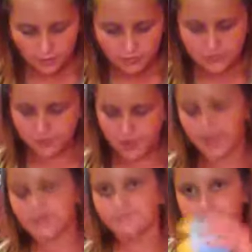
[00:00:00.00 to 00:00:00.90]
So yeah,
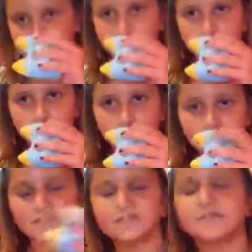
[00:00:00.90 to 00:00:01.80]
and
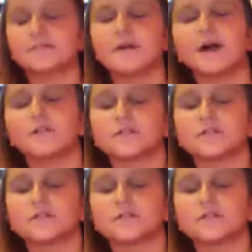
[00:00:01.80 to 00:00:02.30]
it smells